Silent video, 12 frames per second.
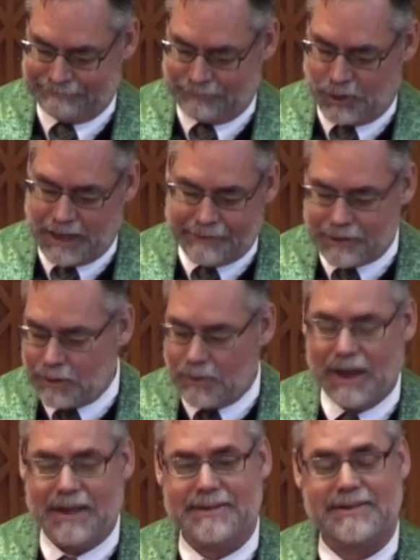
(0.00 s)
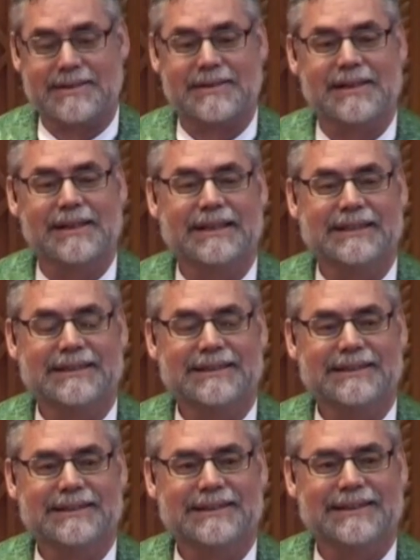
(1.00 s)
Whatever it was,
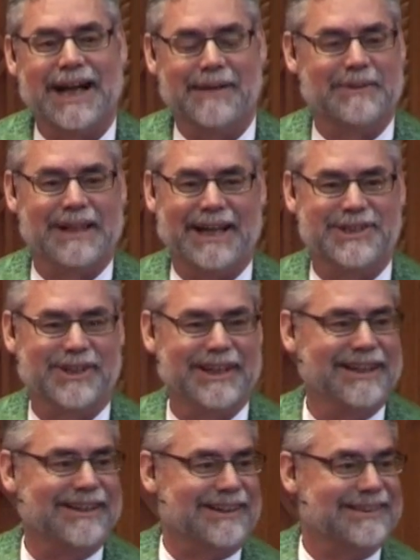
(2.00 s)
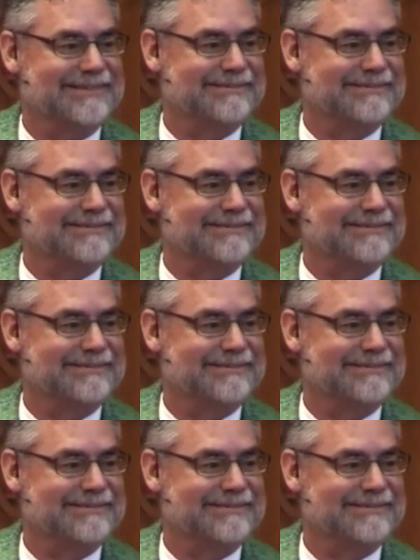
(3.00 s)
I'm glad you're here.